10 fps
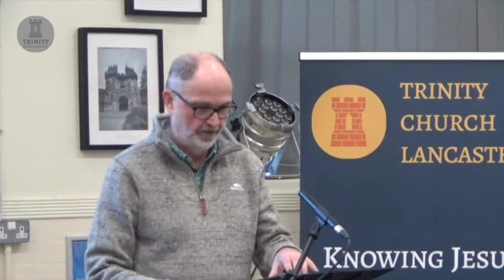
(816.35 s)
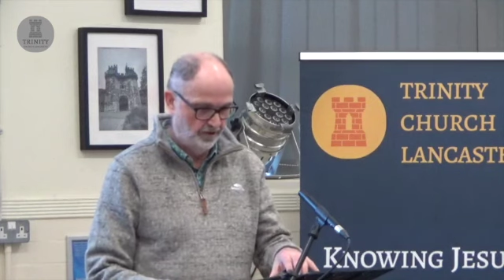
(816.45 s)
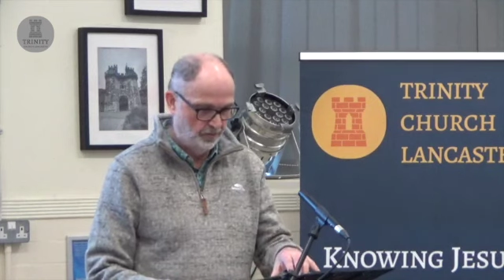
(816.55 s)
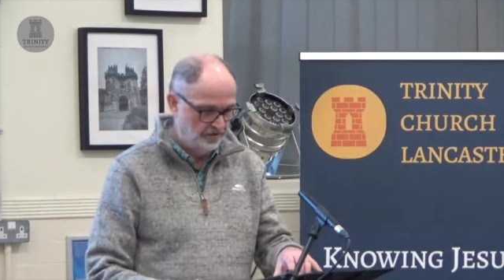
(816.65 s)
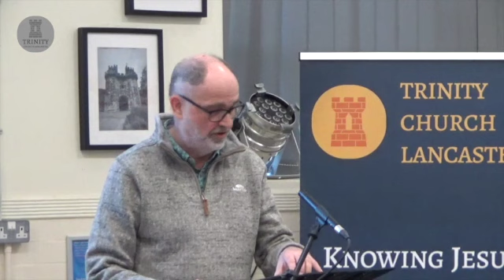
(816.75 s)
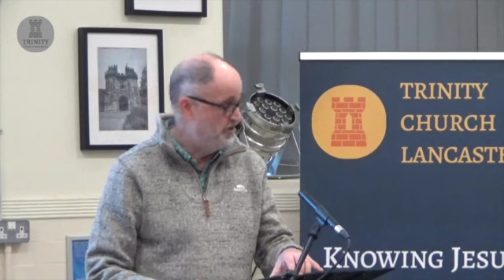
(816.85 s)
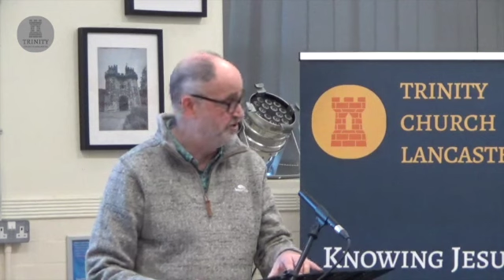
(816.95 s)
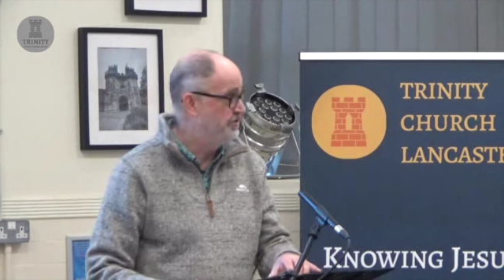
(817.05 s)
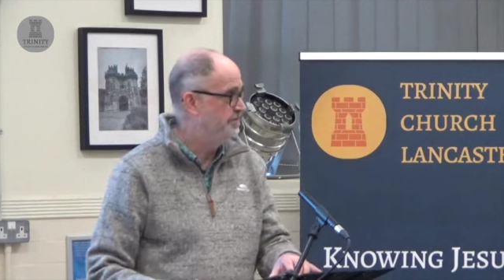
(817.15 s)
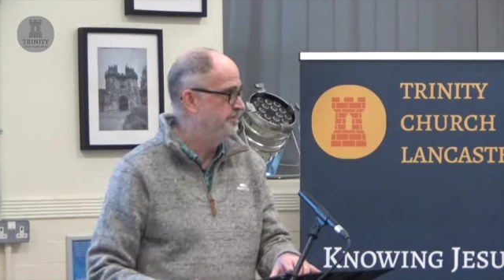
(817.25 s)
One
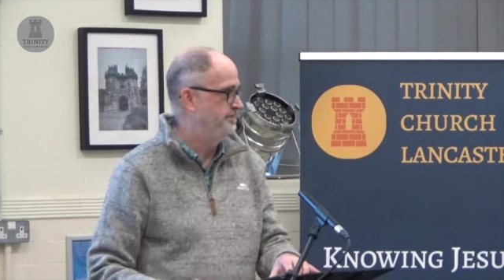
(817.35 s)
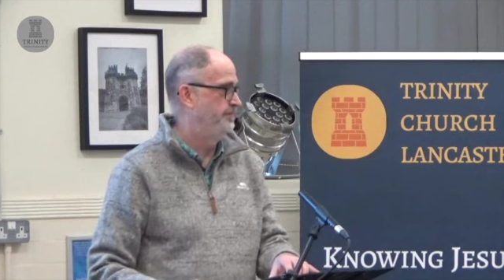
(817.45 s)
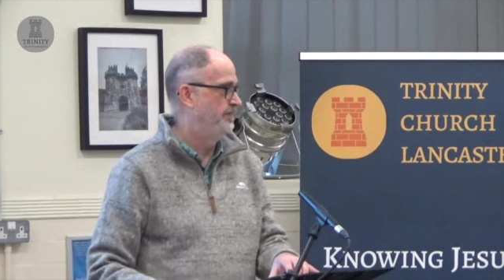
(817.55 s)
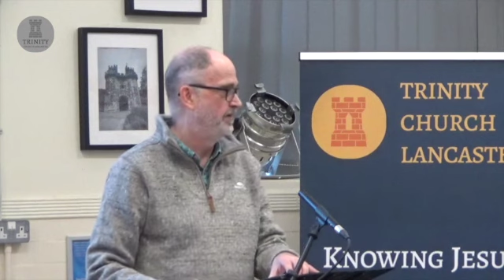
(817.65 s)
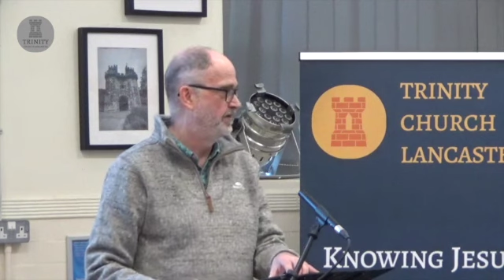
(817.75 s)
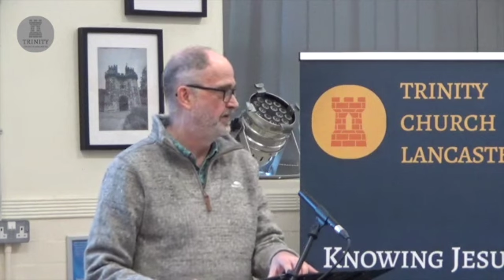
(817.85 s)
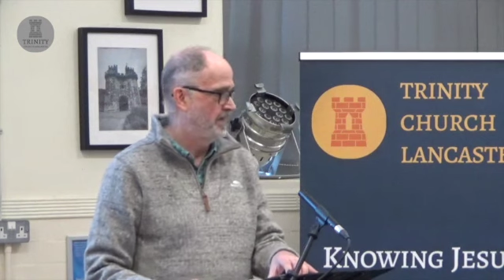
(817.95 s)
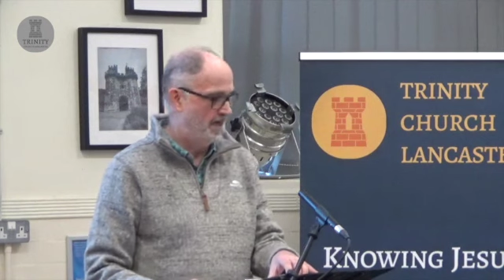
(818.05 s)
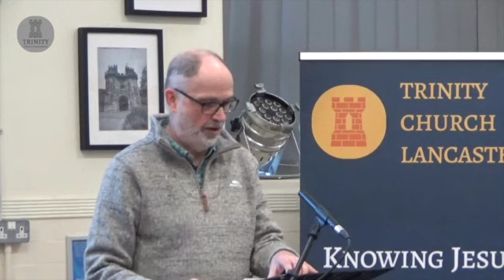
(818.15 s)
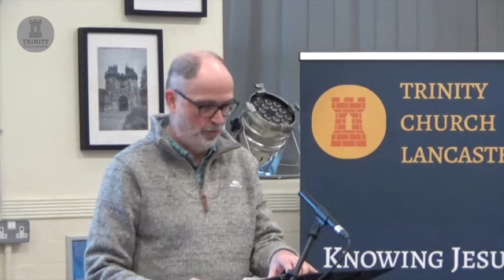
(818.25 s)
reason,
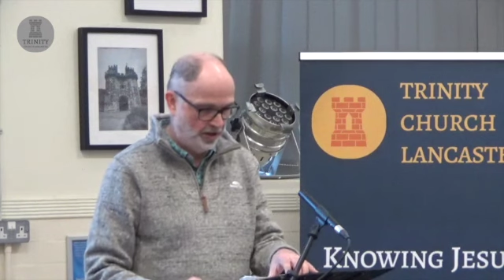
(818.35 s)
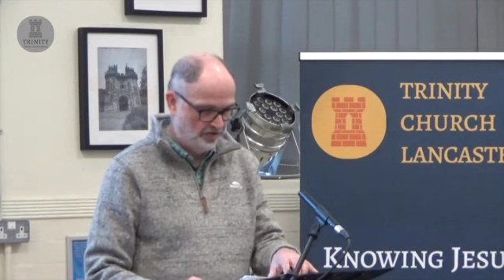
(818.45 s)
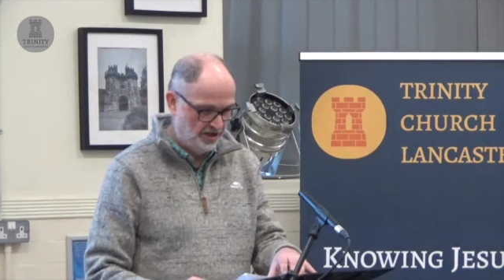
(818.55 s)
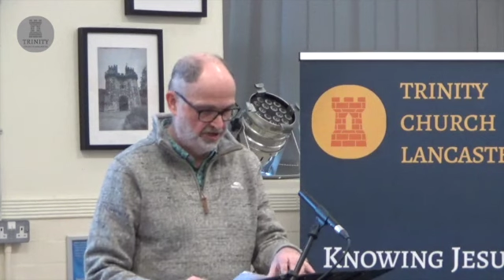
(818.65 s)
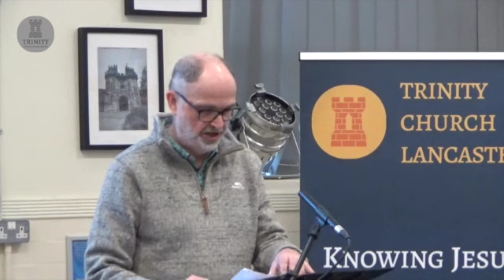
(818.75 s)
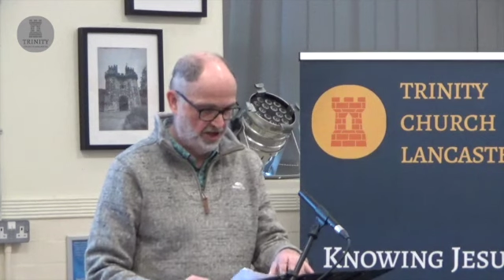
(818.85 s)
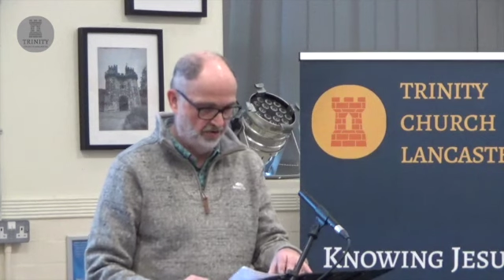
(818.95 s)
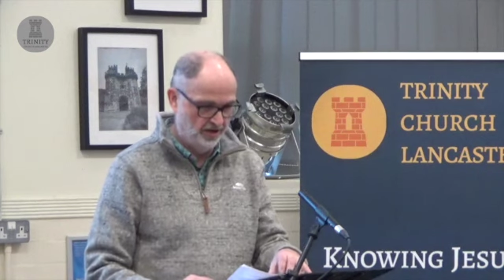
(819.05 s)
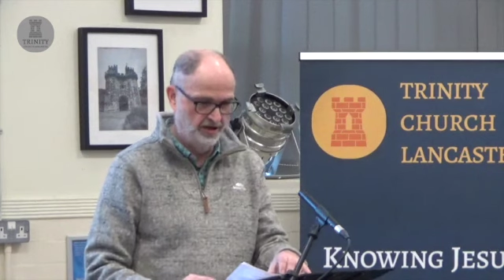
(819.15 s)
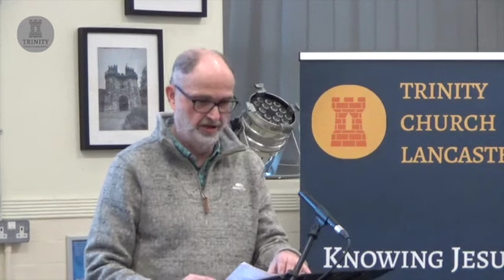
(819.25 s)
and one reason
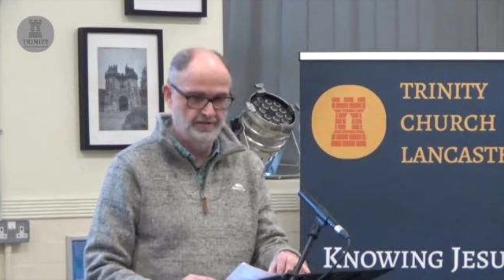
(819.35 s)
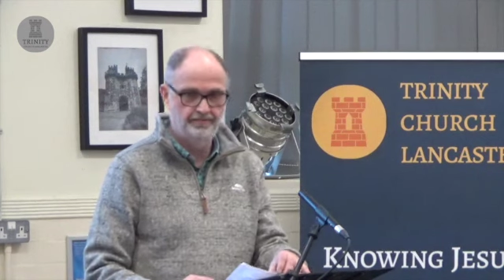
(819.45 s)
only.